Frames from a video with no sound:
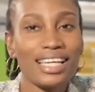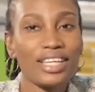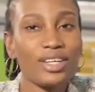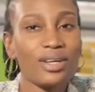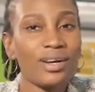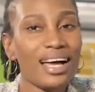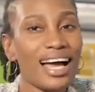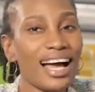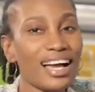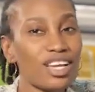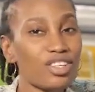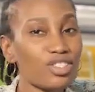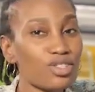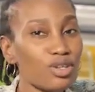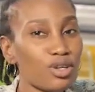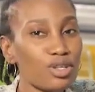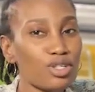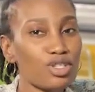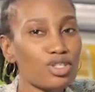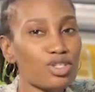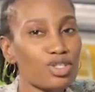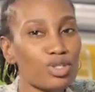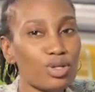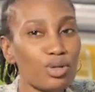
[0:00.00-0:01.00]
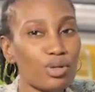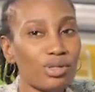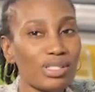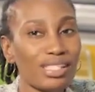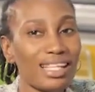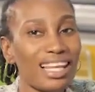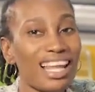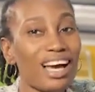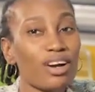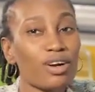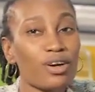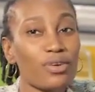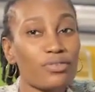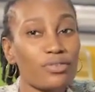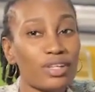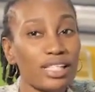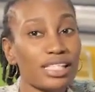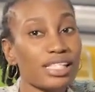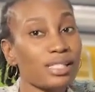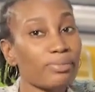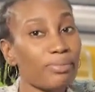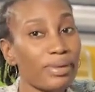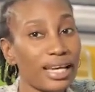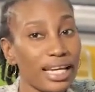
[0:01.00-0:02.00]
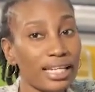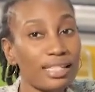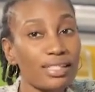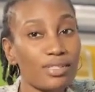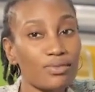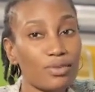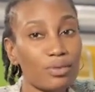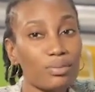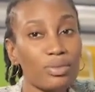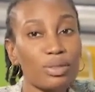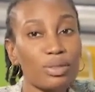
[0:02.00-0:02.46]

that your action shows lack of respect for